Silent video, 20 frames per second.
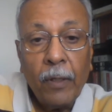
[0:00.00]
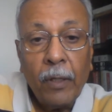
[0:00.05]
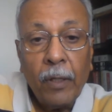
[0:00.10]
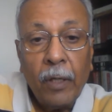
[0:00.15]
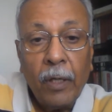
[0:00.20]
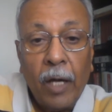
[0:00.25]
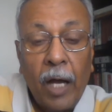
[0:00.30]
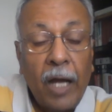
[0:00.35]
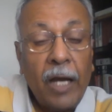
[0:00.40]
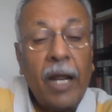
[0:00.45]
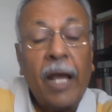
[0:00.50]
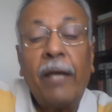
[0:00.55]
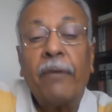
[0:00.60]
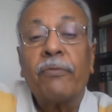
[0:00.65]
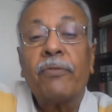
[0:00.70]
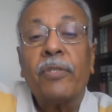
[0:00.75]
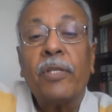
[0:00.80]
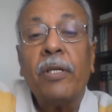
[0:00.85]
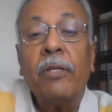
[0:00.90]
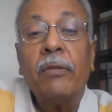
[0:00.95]
and I have
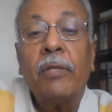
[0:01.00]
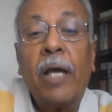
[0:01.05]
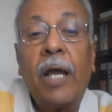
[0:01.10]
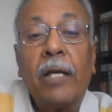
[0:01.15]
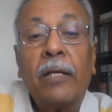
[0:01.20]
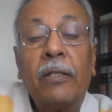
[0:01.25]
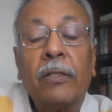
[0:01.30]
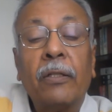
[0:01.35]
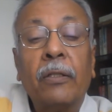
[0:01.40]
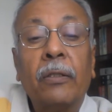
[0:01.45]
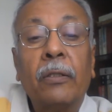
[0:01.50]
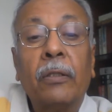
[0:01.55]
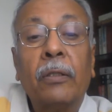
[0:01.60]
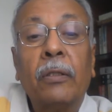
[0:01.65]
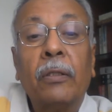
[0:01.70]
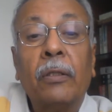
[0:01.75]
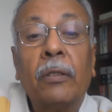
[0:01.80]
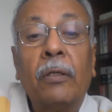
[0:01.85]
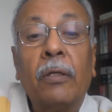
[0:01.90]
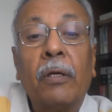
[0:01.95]
seen that
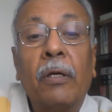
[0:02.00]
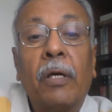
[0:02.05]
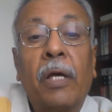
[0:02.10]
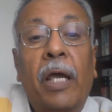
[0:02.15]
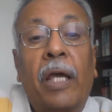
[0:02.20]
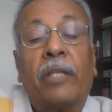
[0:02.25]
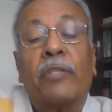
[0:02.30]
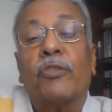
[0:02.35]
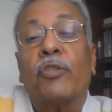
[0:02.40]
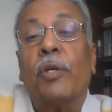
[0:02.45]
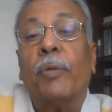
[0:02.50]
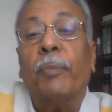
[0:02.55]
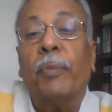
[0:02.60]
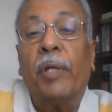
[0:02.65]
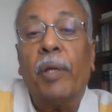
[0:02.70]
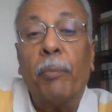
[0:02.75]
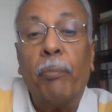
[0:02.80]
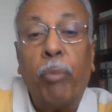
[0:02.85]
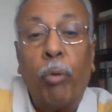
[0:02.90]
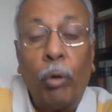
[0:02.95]
extremely
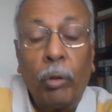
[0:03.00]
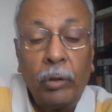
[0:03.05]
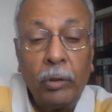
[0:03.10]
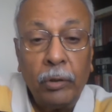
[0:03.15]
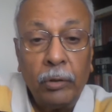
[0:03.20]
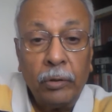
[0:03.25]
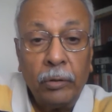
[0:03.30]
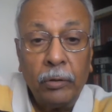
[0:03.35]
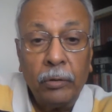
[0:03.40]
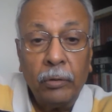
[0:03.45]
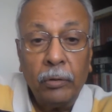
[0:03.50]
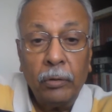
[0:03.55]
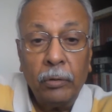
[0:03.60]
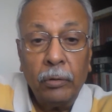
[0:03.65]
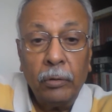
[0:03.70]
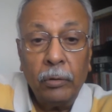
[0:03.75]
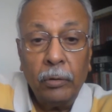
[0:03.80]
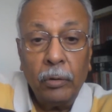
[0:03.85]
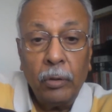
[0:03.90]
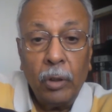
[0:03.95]
important.
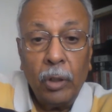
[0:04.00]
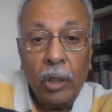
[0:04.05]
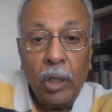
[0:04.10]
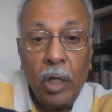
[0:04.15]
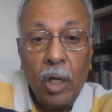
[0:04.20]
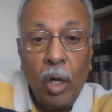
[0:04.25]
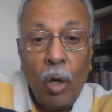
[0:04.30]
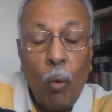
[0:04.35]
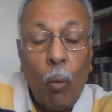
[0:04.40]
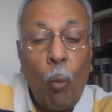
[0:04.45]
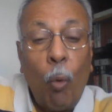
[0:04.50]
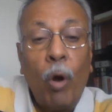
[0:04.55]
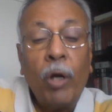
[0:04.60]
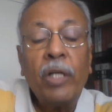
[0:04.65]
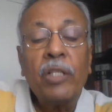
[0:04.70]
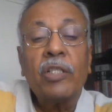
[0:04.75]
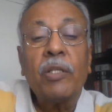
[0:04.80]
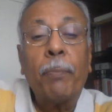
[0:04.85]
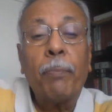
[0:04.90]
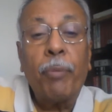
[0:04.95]
What
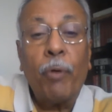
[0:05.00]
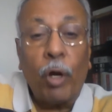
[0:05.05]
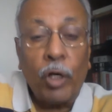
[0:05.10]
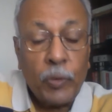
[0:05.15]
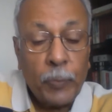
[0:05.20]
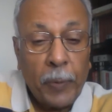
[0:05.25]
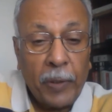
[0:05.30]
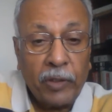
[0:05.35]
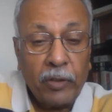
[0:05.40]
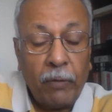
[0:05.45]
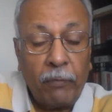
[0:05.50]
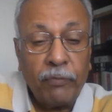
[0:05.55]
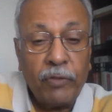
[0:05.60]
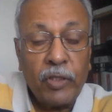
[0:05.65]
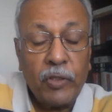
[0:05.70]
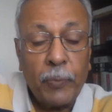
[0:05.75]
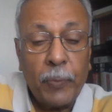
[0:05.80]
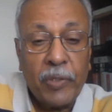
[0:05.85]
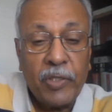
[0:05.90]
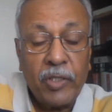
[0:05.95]
is the prospect of
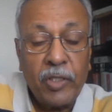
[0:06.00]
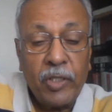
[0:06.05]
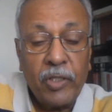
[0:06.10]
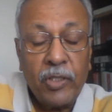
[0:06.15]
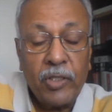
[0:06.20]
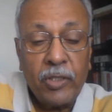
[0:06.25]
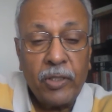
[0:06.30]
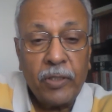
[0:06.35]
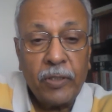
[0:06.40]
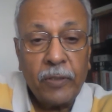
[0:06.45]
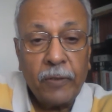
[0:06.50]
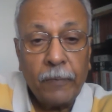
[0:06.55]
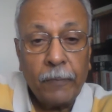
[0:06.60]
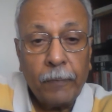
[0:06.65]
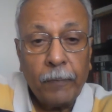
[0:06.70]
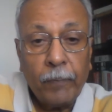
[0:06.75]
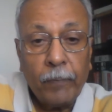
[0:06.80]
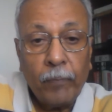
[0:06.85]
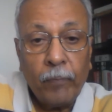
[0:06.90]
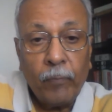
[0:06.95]
this business?
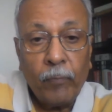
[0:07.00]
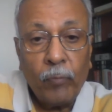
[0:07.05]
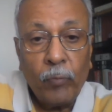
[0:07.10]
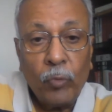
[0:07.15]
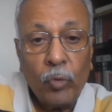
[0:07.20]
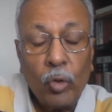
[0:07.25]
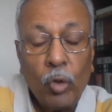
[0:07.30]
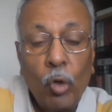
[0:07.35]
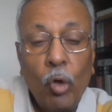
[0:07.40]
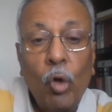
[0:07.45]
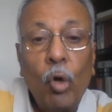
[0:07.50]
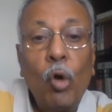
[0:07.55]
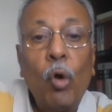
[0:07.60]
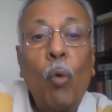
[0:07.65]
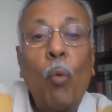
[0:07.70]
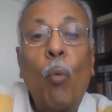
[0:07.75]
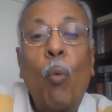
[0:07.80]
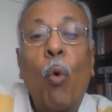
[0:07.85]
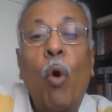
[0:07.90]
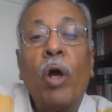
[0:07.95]

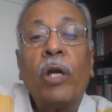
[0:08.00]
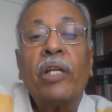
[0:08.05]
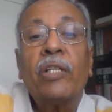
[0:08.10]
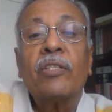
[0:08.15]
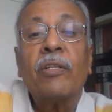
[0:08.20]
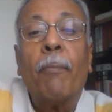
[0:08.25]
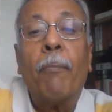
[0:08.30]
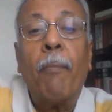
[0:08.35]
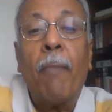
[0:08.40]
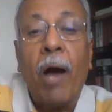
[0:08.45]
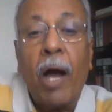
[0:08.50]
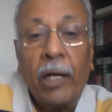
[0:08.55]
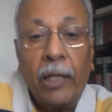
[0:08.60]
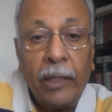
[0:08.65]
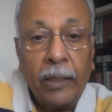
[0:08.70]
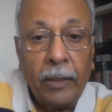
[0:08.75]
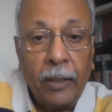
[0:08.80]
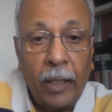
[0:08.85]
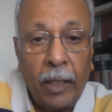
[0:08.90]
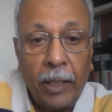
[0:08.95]
What is the
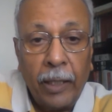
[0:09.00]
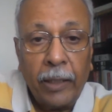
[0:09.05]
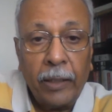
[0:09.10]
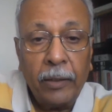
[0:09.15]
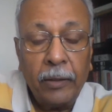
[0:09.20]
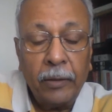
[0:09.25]
market like?